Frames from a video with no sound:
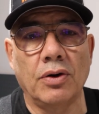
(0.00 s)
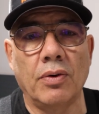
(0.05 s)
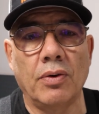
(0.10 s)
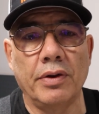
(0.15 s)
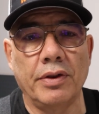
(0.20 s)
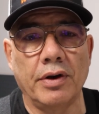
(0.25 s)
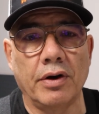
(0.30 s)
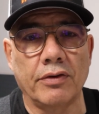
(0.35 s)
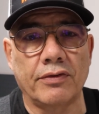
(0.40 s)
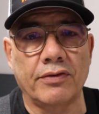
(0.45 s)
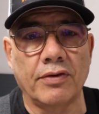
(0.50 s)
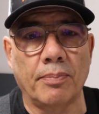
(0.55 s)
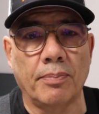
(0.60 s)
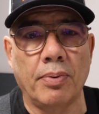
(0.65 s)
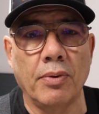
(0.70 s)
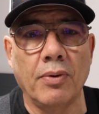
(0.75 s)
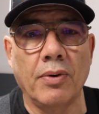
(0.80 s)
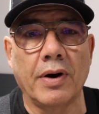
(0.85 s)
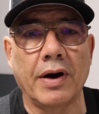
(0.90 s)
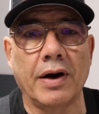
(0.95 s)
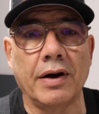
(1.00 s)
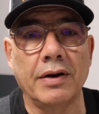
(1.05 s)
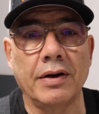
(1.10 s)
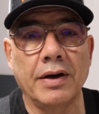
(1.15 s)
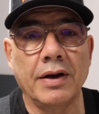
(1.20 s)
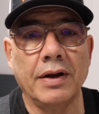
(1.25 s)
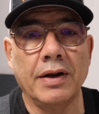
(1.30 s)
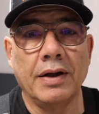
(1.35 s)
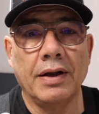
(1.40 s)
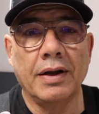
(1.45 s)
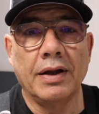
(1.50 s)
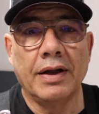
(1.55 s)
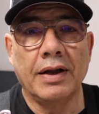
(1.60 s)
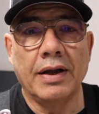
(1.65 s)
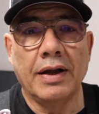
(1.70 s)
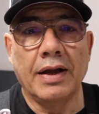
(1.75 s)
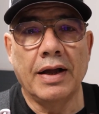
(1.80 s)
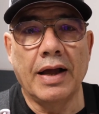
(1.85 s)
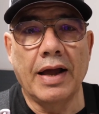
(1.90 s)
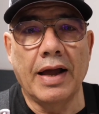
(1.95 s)
on their support,
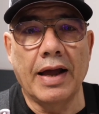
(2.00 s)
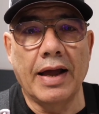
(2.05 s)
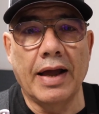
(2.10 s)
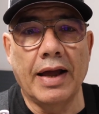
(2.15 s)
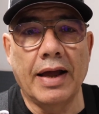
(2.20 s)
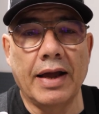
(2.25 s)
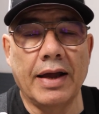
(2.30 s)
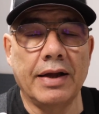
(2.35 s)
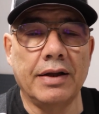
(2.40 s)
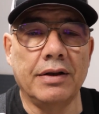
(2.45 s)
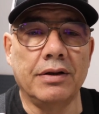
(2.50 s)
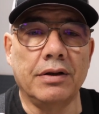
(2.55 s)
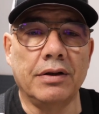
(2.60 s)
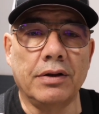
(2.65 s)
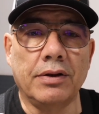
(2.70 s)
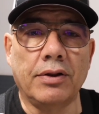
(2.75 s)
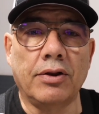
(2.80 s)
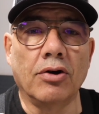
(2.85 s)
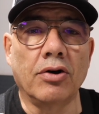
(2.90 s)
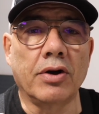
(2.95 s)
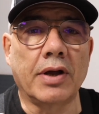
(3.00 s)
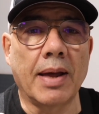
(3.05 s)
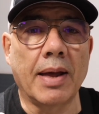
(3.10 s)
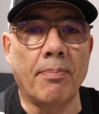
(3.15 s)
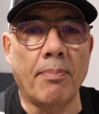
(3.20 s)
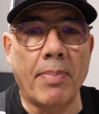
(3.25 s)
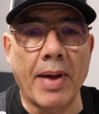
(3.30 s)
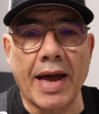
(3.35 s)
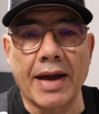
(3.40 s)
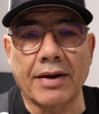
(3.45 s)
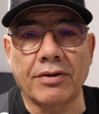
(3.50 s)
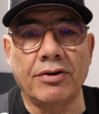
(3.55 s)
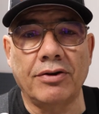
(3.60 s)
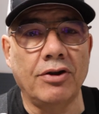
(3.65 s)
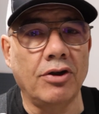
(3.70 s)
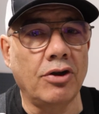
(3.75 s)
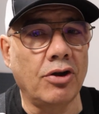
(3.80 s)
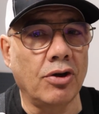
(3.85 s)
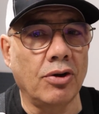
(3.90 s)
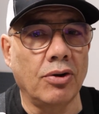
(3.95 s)
and they'll get back
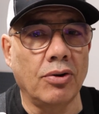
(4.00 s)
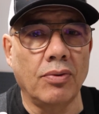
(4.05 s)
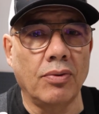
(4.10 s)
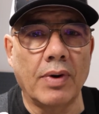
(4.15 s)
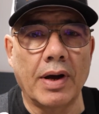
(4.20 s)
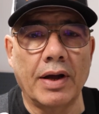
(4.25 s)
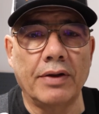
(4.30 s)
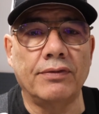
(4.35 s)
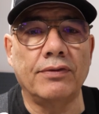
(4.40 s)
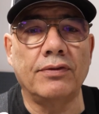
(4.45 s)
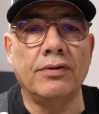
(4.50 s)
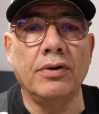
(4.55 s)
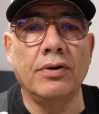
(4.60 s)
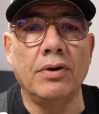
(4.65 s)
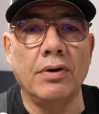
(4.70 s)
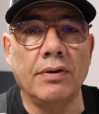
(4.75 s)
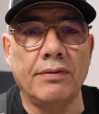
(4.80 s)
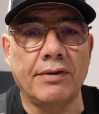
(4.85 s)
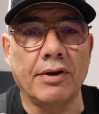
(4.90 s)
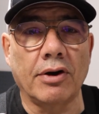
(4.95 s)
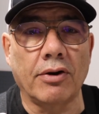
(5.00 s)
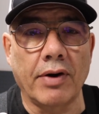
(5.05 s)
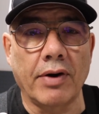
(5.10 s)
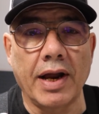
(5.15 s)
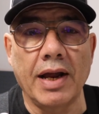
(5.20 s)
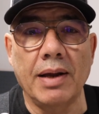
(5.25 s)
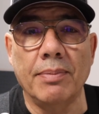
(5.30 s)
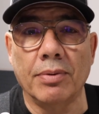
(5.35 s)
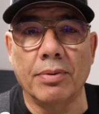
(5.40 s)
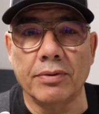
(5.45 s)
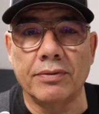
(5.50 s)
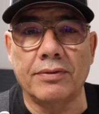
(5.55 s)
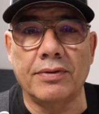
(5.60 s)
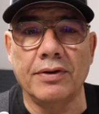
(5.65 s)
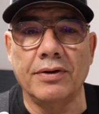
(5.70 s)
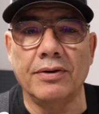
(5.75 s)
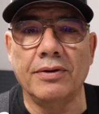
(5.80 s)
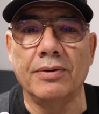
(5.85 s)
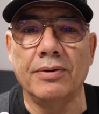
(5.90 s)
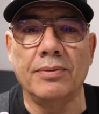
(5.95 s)
to you as soon as they're able
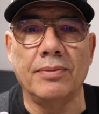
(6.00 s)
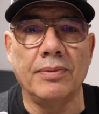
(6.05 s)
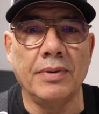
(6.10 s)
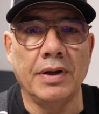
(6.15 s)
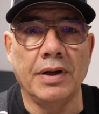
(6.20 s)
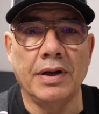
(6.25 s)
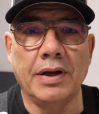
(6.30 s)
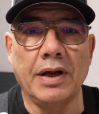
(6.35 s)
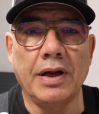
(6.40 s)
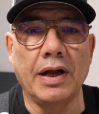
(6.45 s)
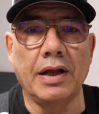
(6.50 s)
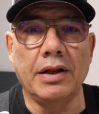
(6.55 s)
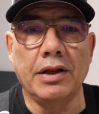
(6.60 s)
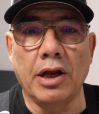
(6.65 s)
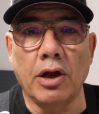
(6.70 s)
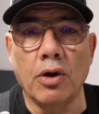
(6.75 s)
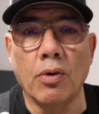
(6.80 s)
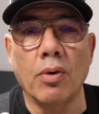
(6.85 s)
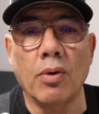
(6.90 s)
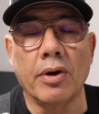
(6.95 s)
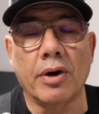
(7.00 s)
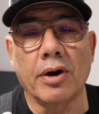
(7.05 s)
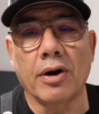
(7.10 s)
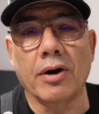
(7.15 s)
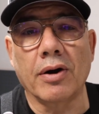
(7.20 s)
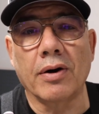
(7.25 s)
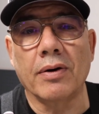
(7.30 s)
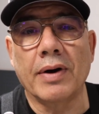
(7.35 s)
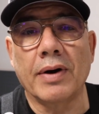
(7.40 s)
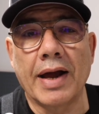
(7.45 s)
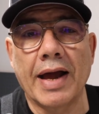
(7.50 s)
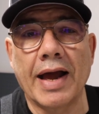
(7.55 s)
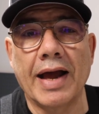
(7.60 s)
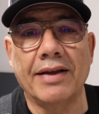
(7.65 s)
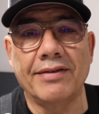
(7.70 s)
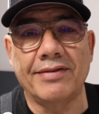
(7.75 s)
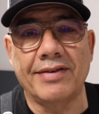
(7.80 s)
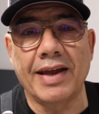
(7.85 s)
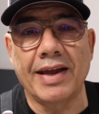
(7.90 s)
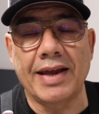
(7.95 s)
to in the order
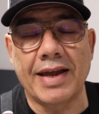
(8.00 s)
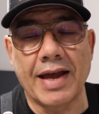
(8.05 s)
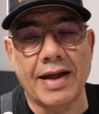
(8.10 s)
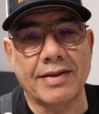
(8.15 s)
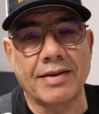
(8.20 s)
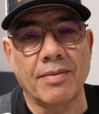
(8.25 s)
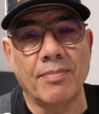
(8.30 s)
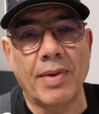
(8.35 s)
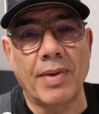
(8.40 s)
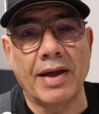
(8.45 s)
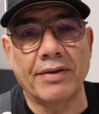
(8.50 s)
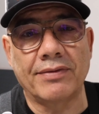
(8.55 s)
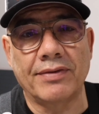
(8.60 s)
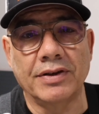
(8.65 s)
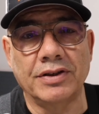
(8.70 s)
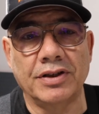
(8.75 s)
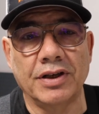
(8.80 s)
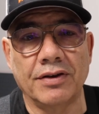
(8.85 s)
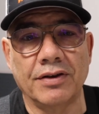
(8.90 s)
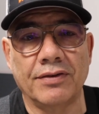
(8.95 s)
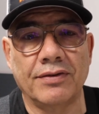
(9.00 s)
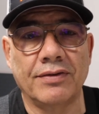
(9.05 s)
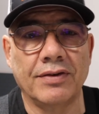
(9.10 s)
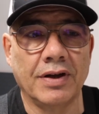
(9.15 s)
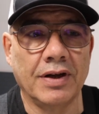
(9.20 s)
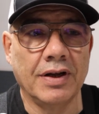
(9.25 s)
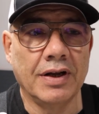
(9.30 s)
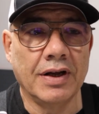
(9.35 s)
as they get the messages.